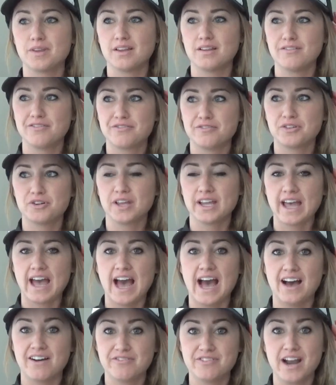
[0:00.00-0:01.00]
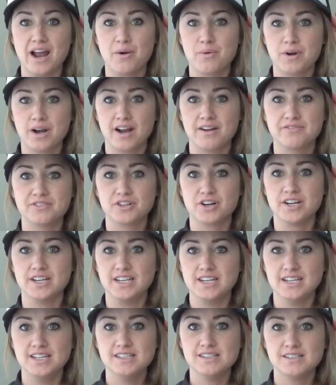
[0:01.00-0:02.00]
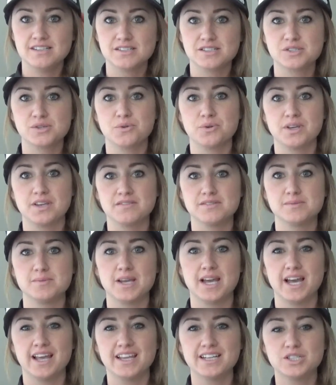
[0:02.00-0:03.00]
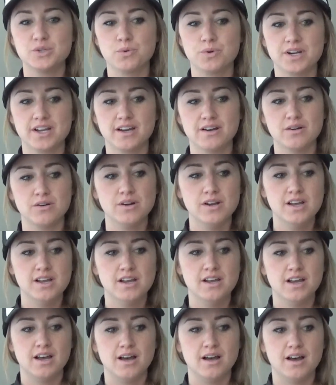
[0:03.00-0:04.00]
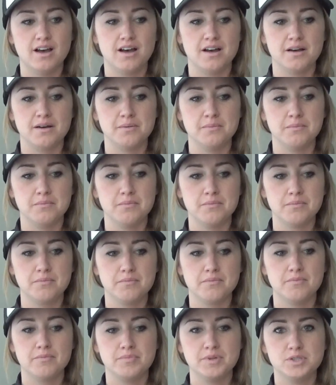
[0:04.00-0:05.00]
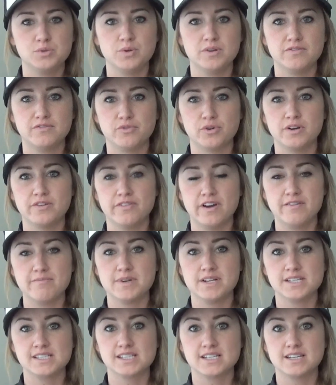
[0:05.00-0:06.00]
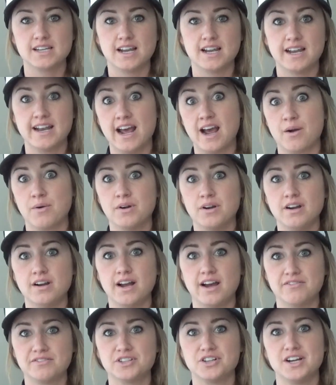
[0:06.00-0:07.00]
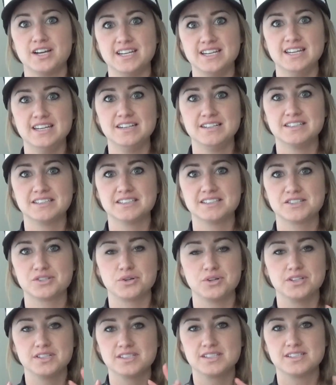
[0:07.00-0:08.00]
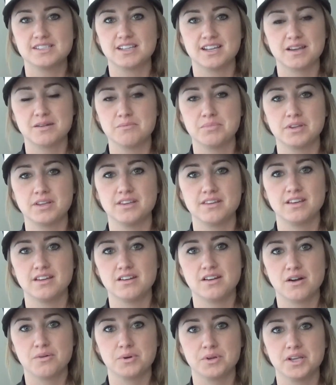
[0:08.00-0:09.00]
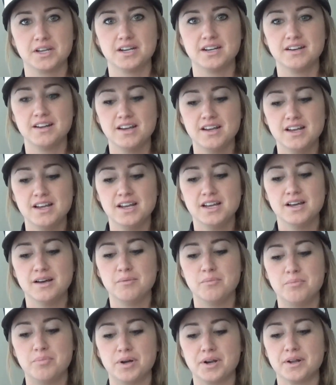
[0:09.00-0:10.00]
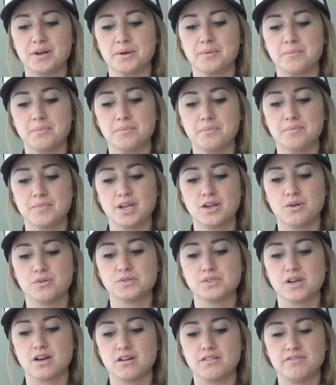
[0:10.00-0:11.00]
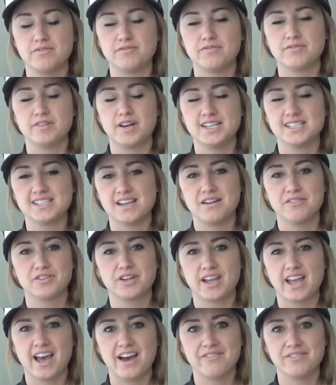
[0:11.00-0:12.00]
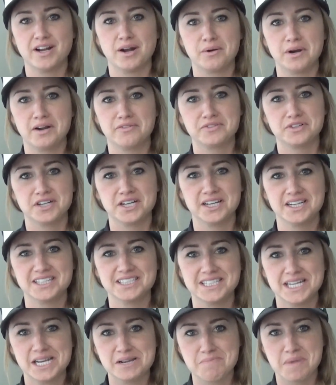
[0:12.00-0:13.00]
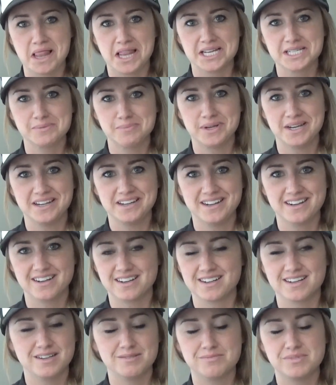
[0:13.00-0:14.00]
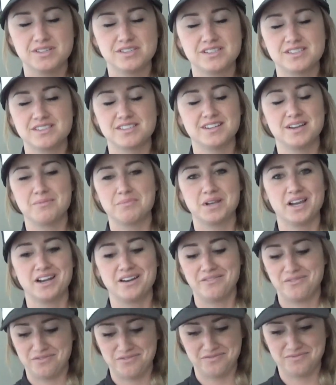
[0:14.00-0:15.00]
for like a half an hour after I eat, so it gives me, I like to work out between 45 minutes and an hour after I eat. Sorry, this is like completely not related, but it goes off, I set it for like half an hour after I take my last bite. I'm kind of